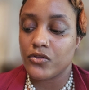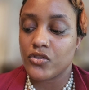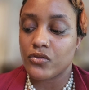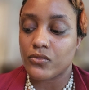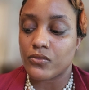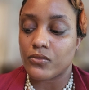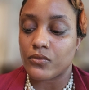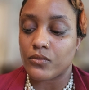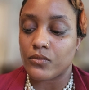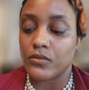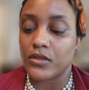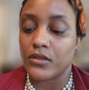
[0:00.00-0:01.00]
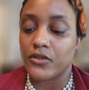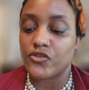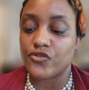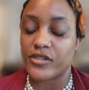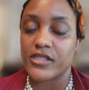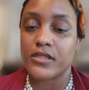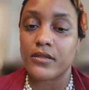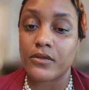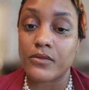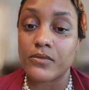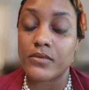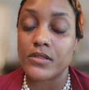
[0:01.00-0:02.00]
to address
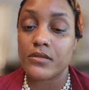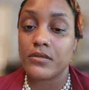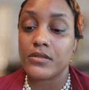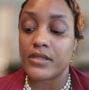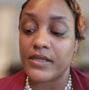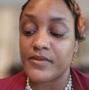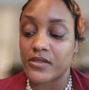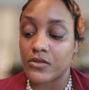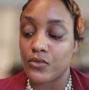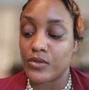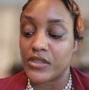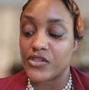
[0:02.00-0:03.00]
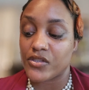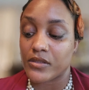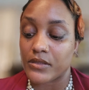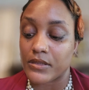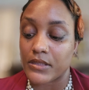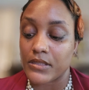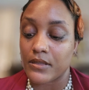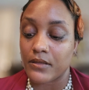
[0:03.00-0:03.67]
those types of questions